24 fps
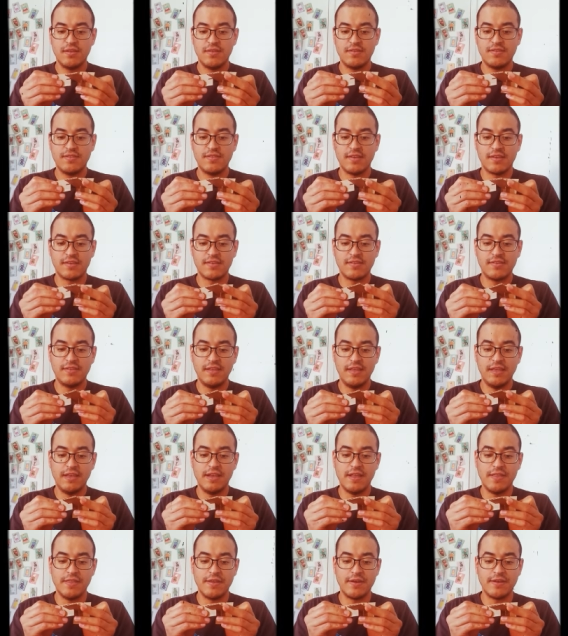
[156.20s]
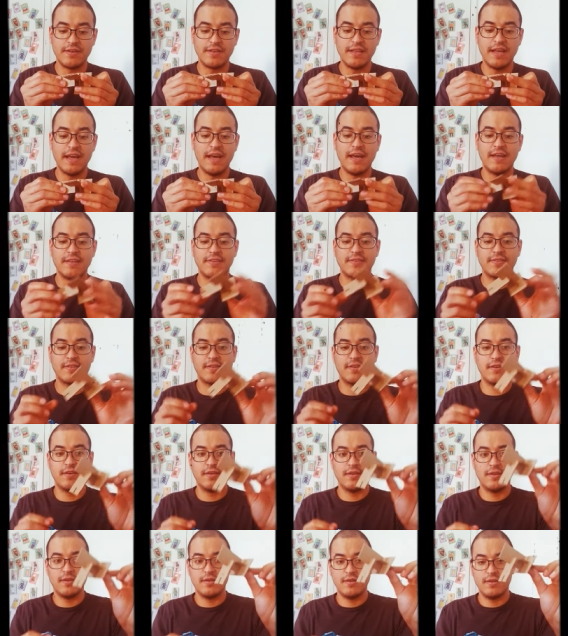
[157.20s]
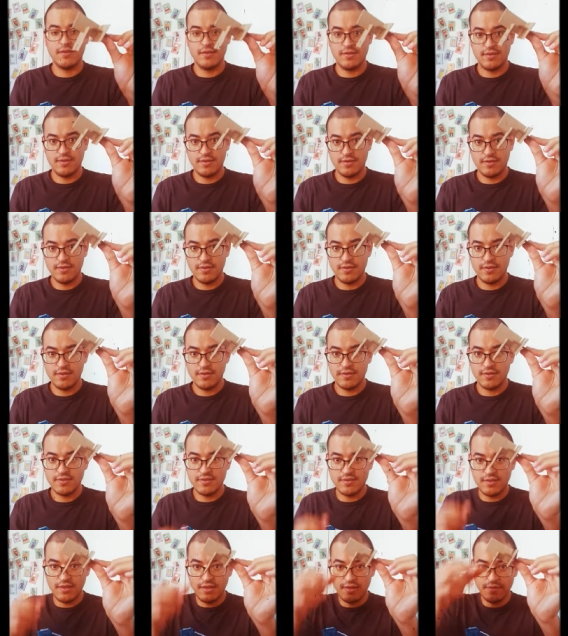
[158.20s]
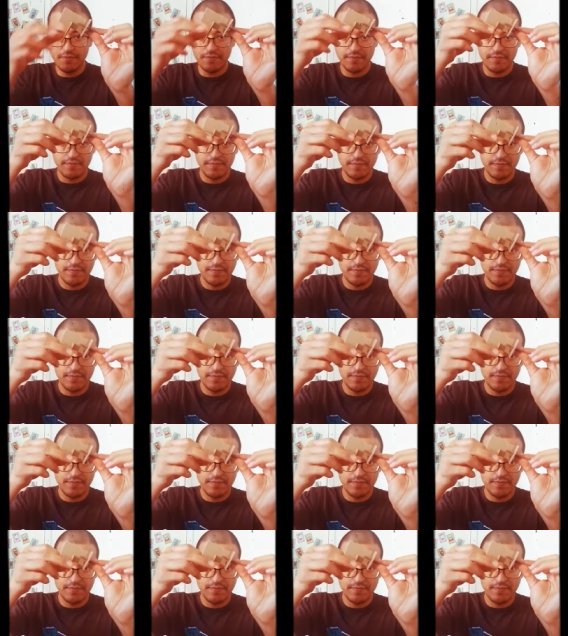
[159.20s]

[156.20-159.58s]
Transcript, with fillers: succeed in their task. See?